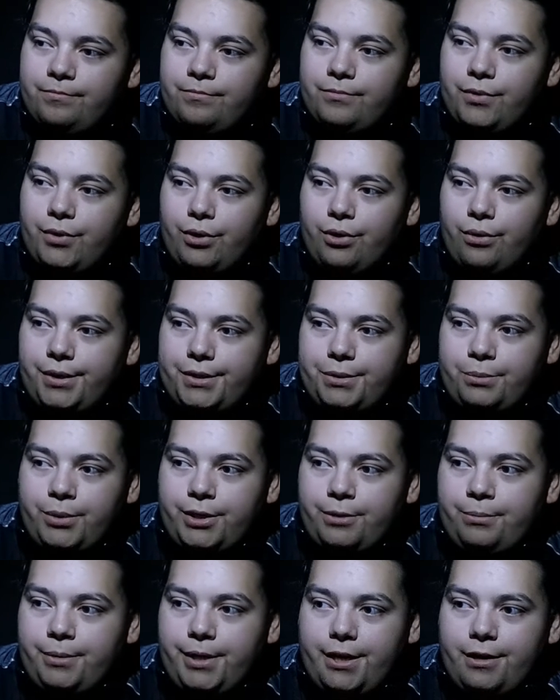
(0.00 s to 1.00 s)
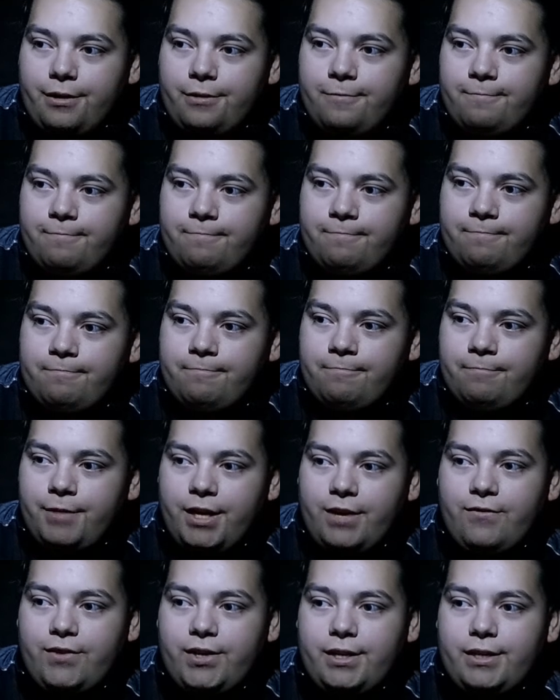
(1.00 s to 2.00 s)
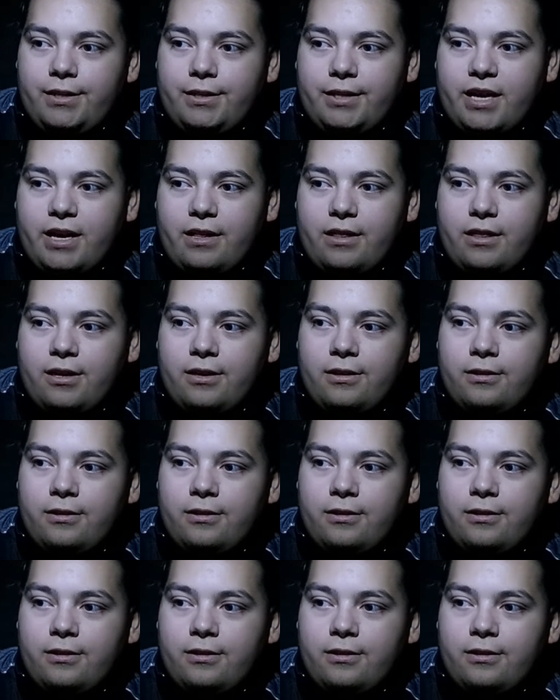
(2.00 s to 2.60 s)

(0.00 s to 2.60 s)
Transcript: He always will be, even in death.